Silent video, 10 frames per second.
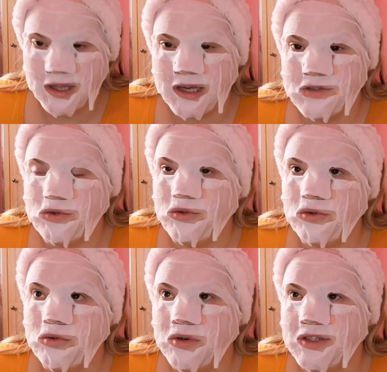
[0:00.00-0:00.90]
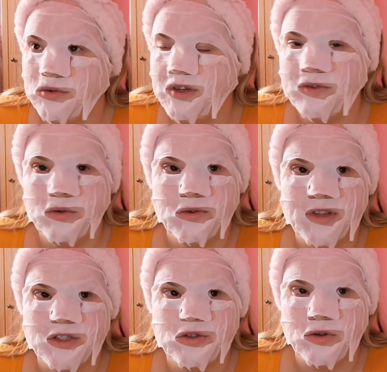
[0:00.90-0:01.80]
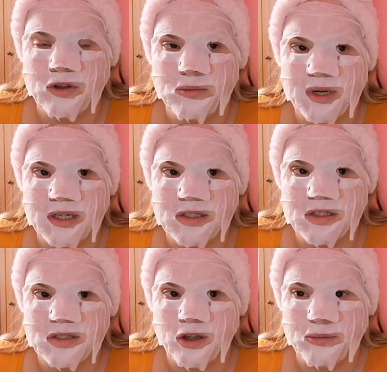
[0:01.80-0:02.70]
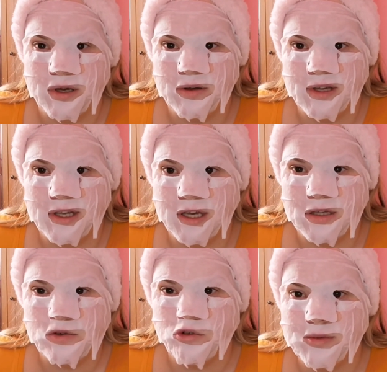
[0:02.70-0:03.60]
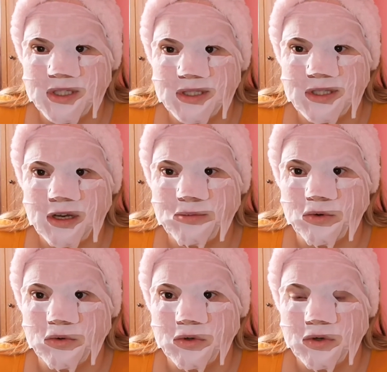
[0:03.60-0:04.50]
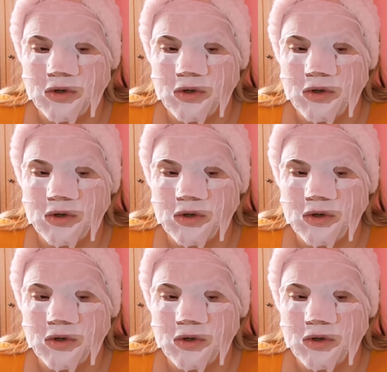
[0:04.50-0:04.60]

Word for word: Like, I don't even know if this jewellery brand is still about, Thomas Sabo.